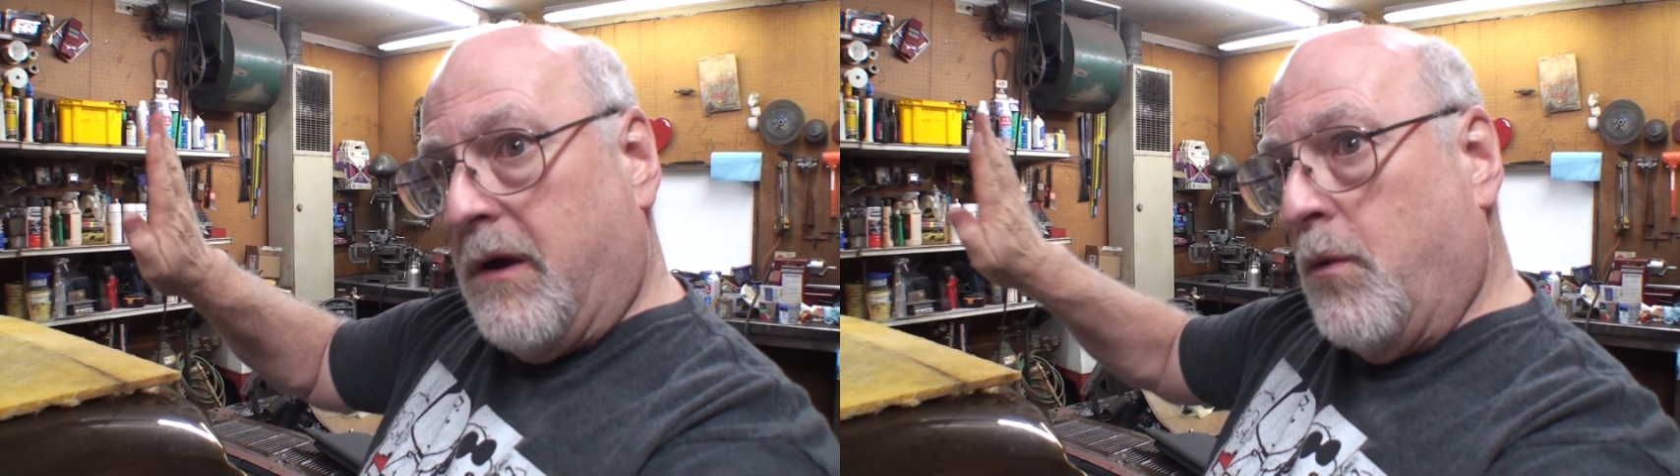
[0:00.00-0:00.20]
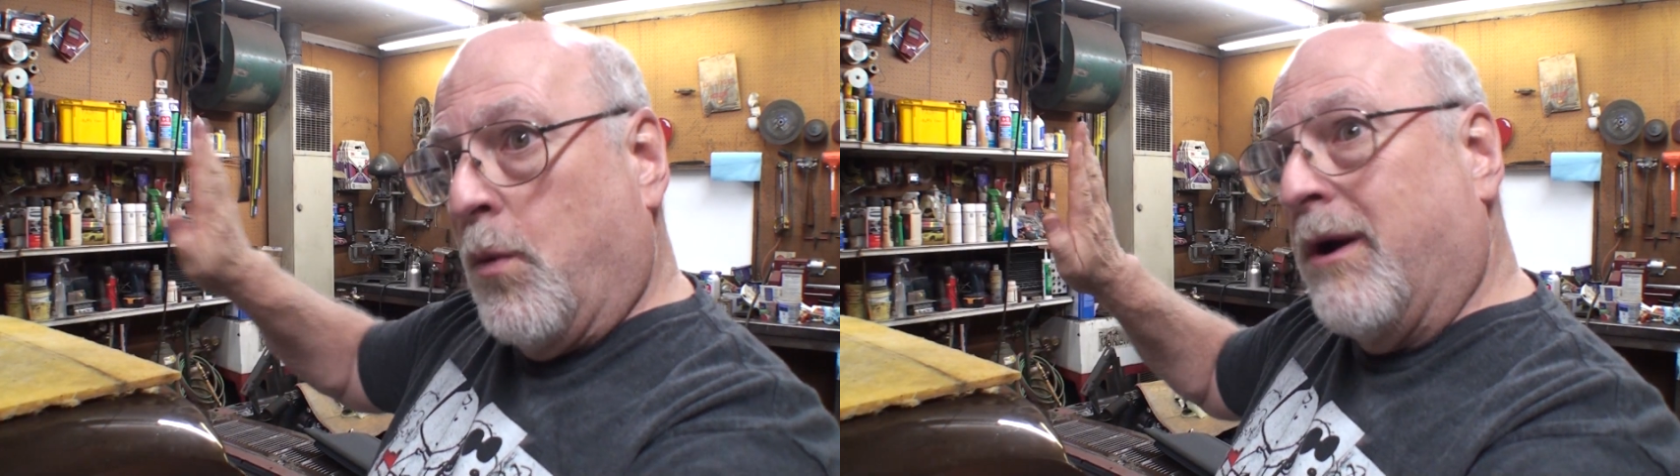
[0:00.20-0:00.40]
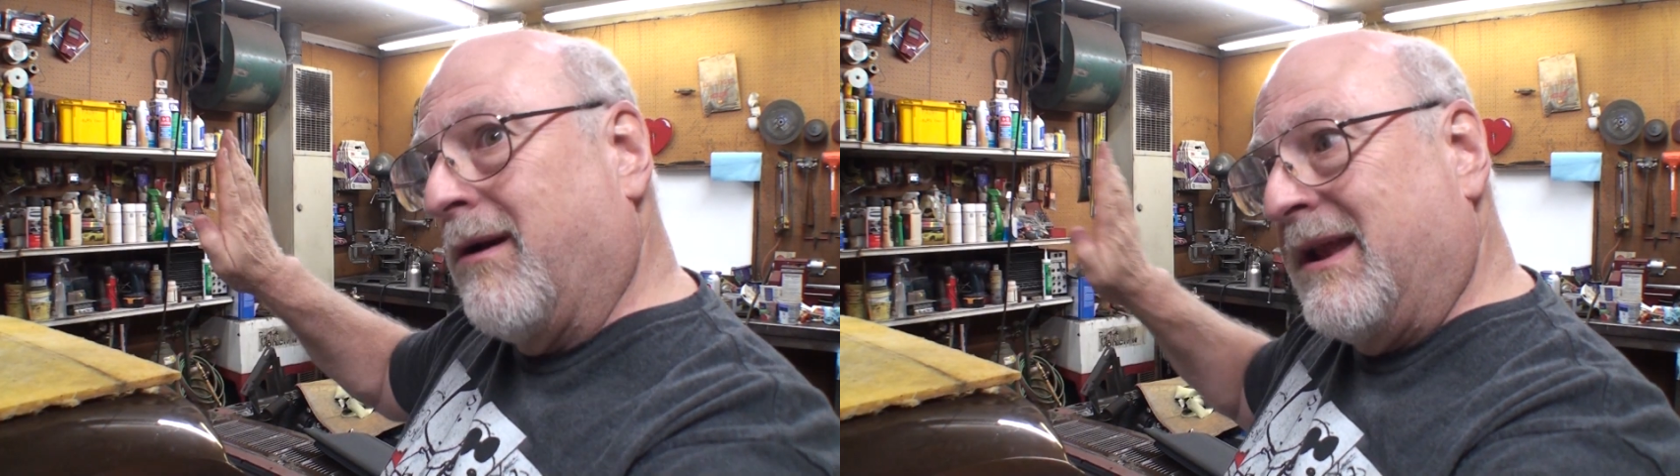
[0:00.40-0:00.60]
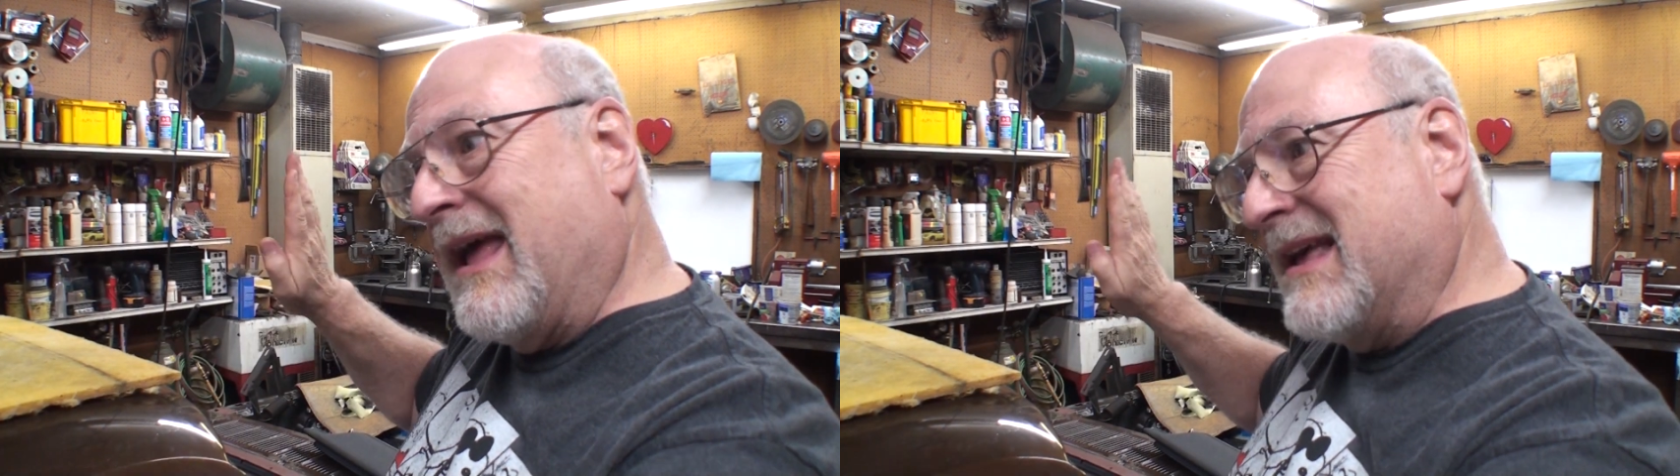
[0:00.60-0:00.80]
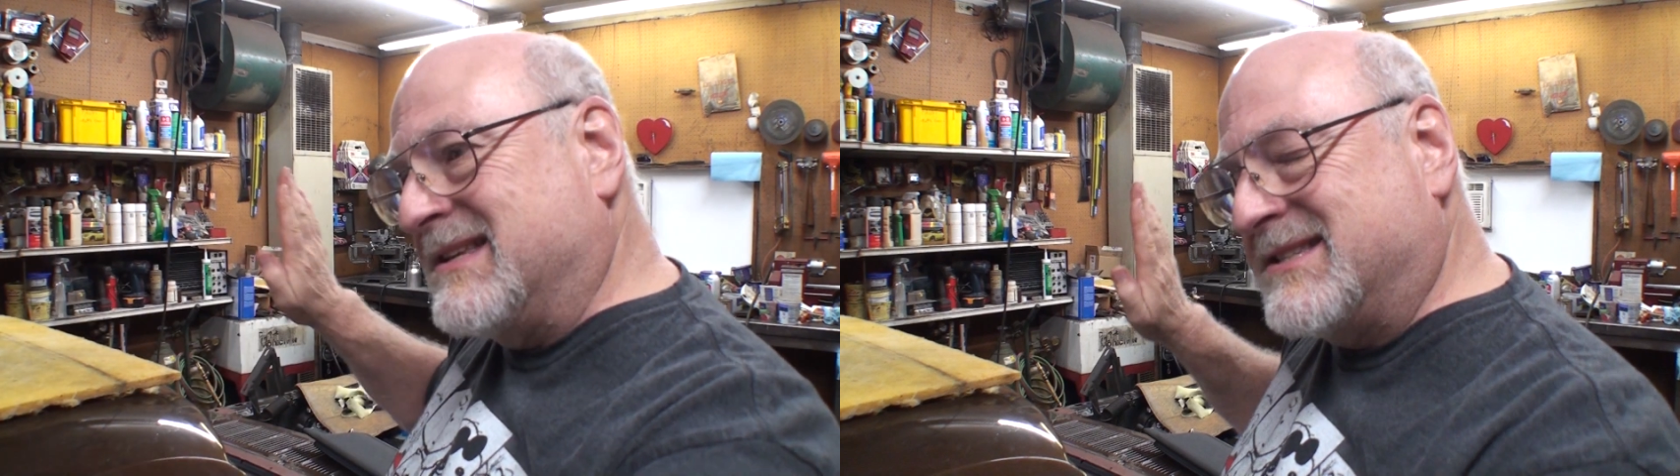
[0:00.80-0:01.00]
where it
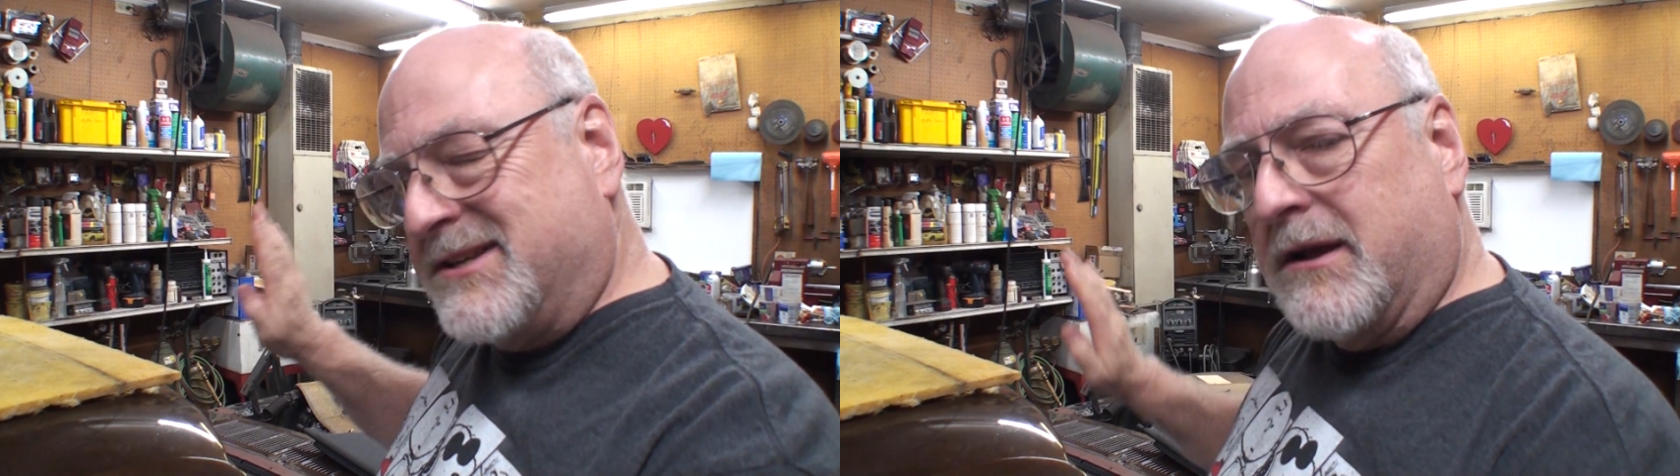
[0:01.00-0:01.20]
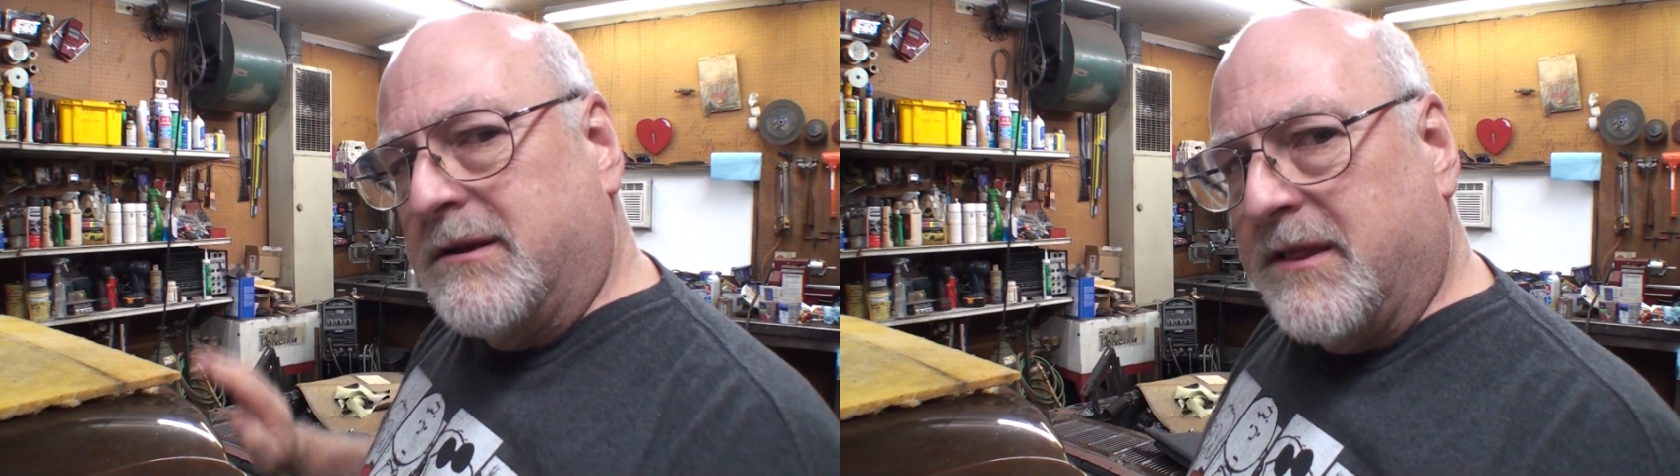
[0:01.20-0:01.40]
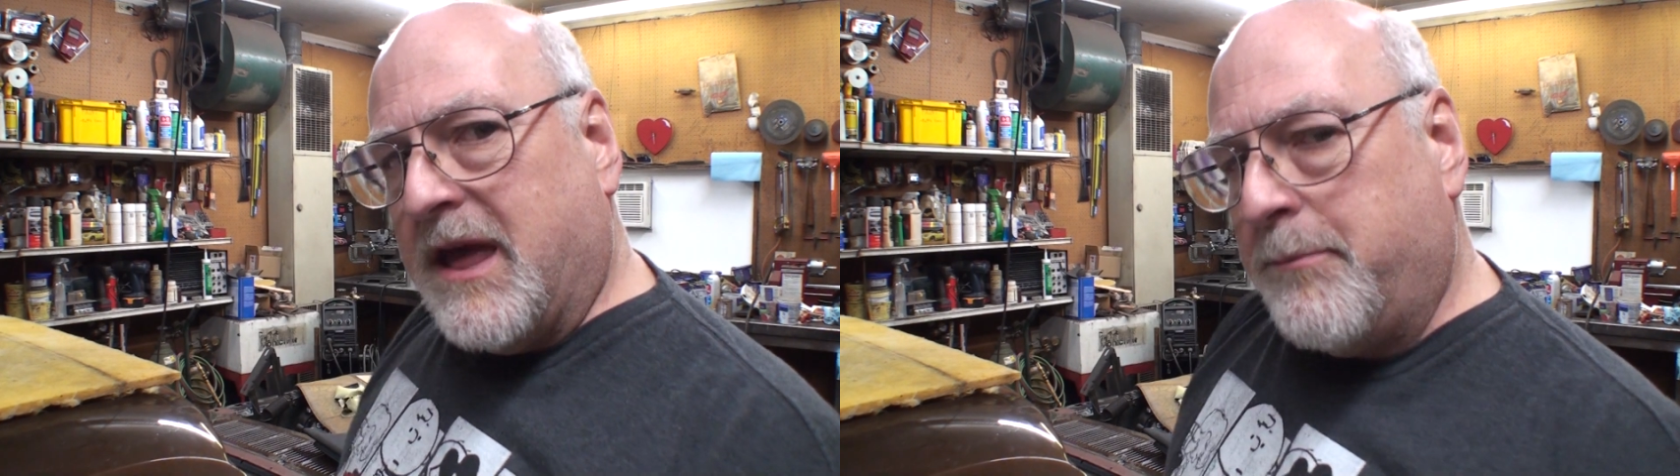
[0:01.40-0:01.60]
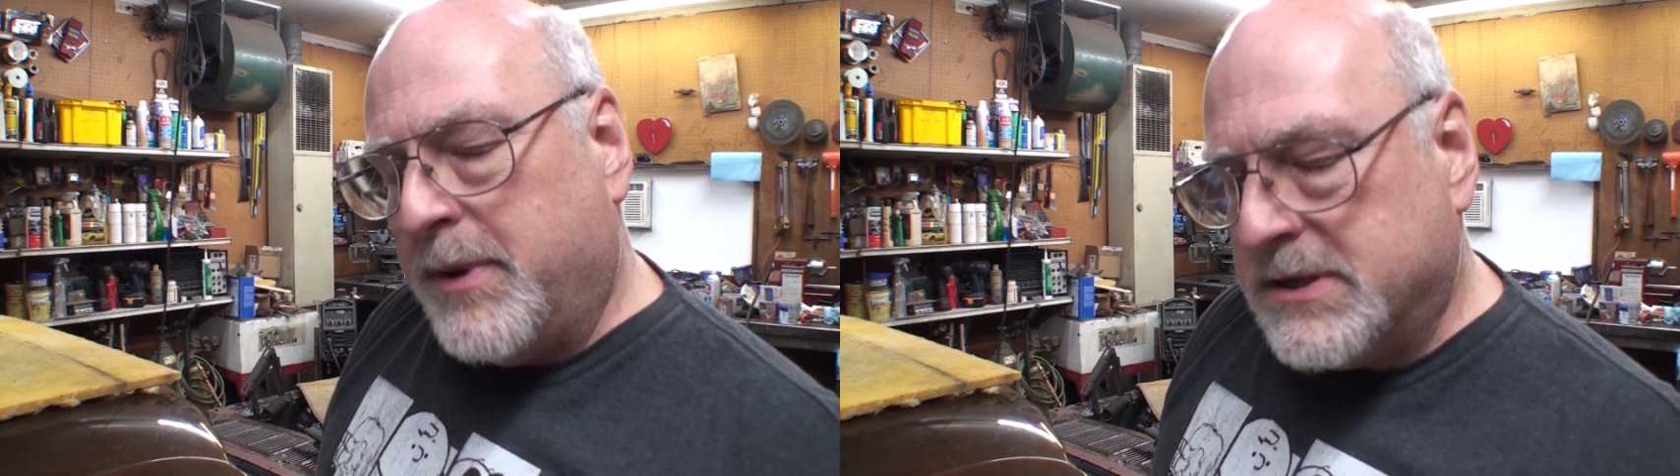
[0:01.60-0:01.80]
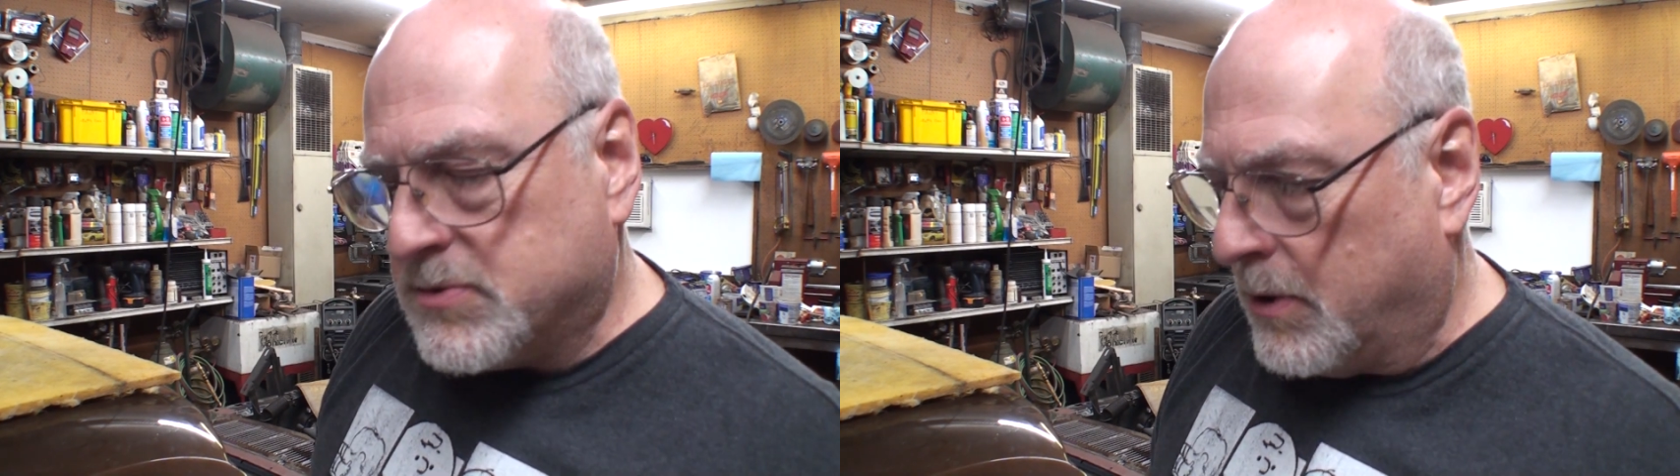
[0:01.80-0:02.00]
has stuck to that
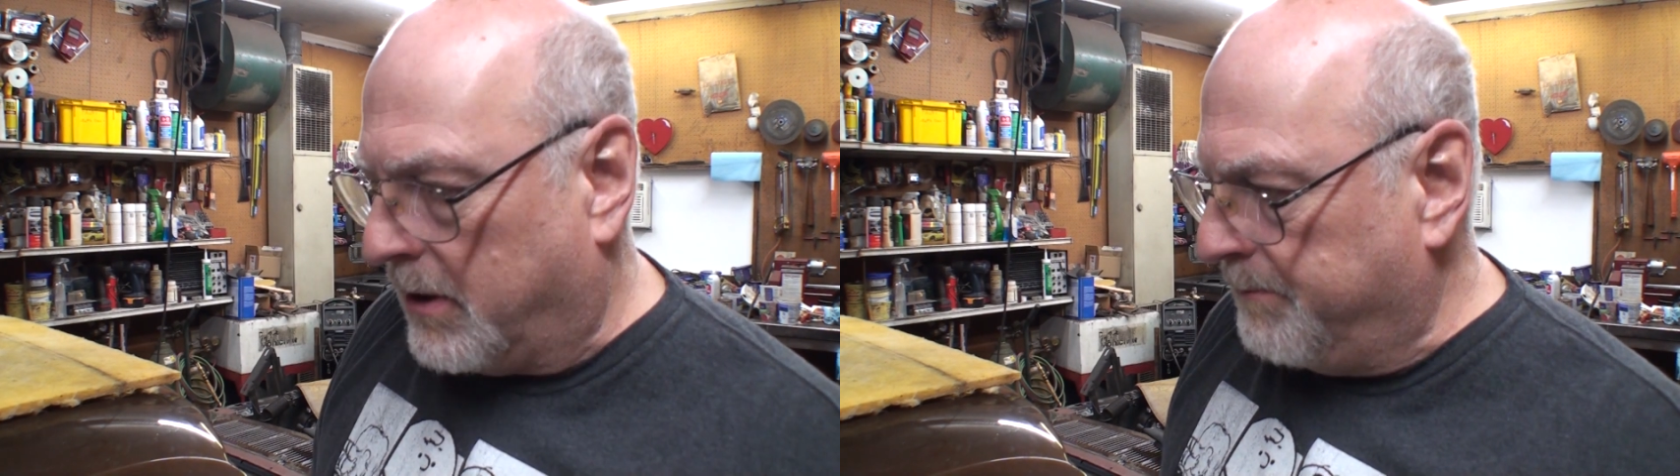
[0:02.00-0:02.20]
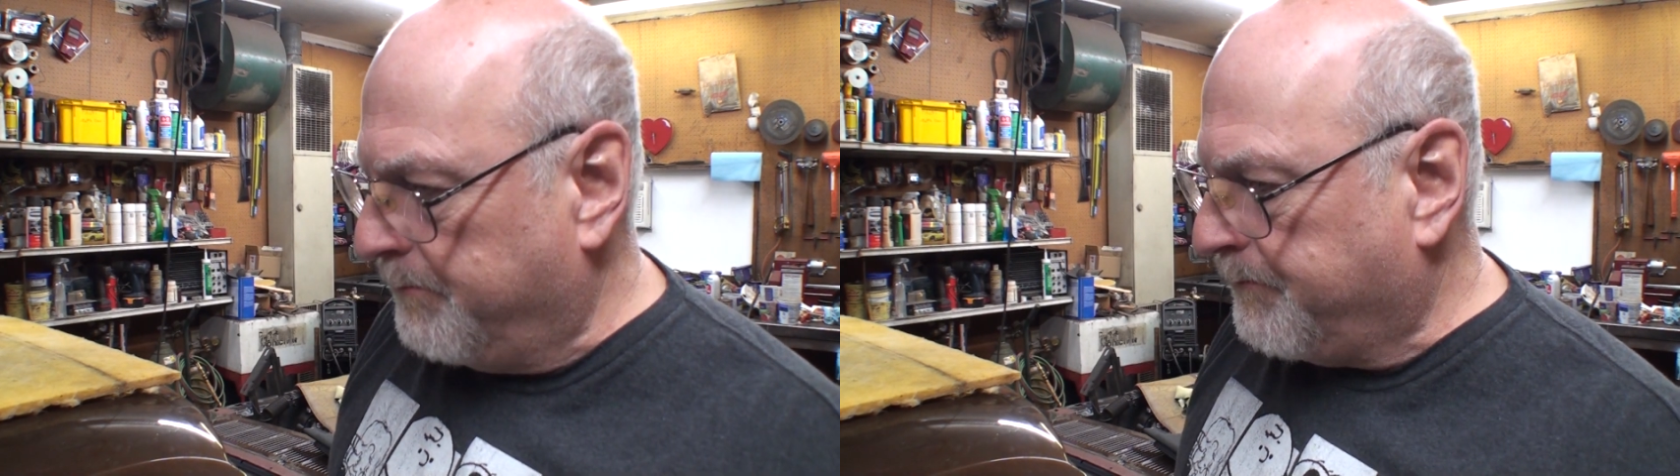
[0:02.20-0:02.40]
pinch weld.